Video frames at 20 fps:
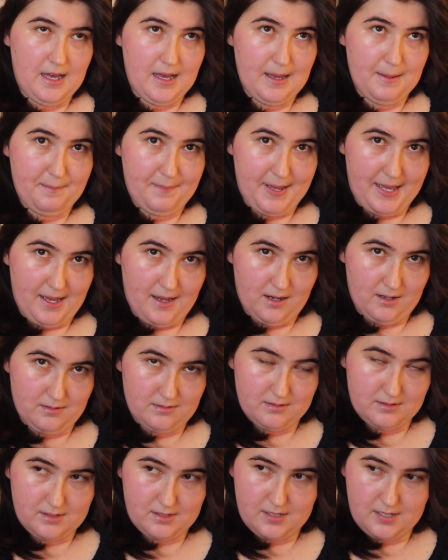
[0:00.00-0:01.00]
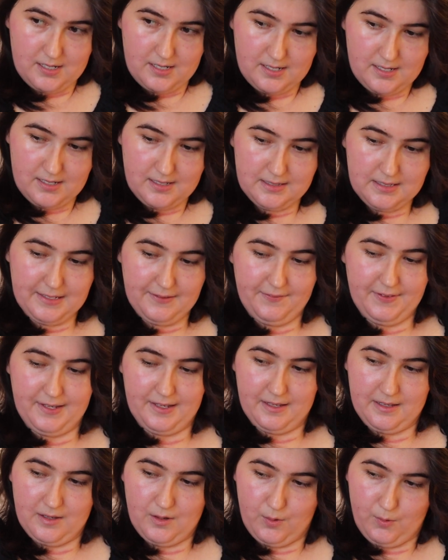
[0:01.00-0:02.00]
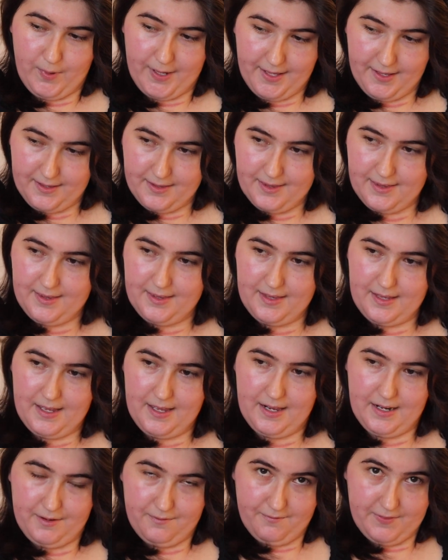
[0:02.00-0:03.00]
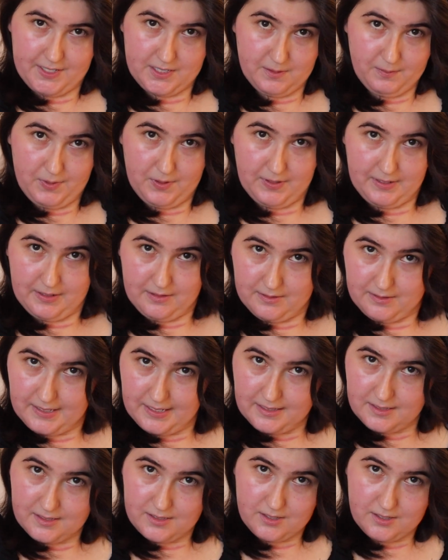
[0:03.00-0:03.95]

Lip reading: about living with an invisible illness.